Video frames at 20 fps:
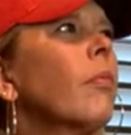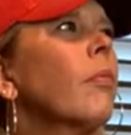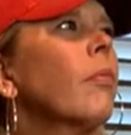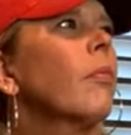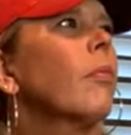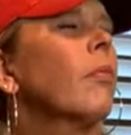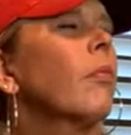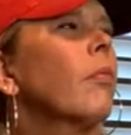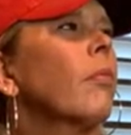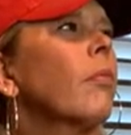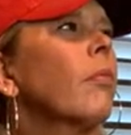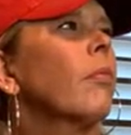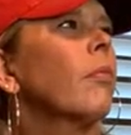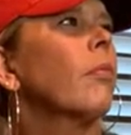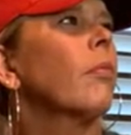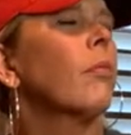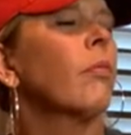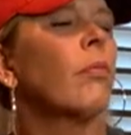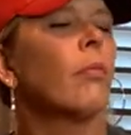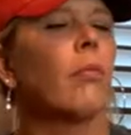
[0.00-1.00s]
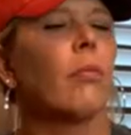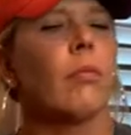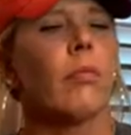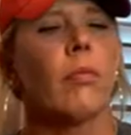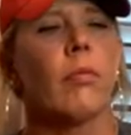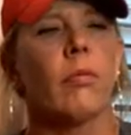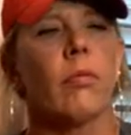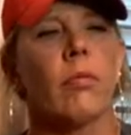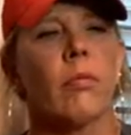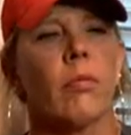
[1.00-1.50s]

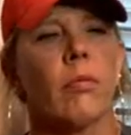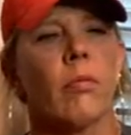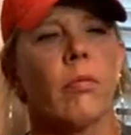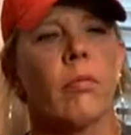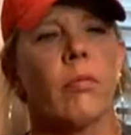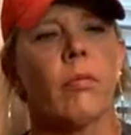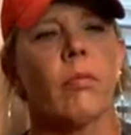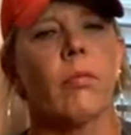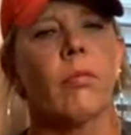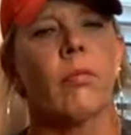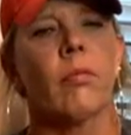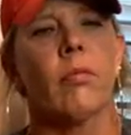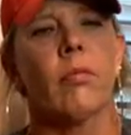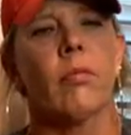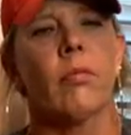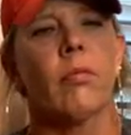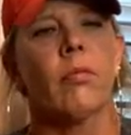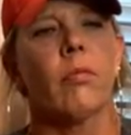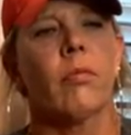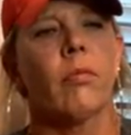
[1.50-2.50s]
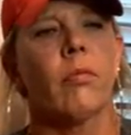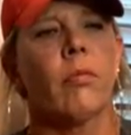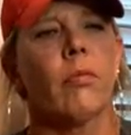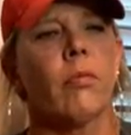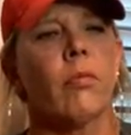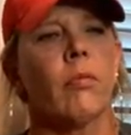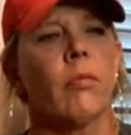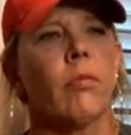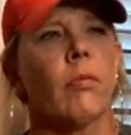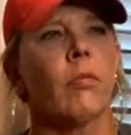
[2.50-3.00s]

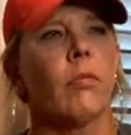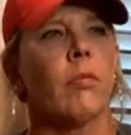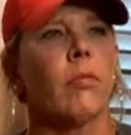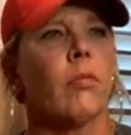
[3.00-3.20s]
[no speech]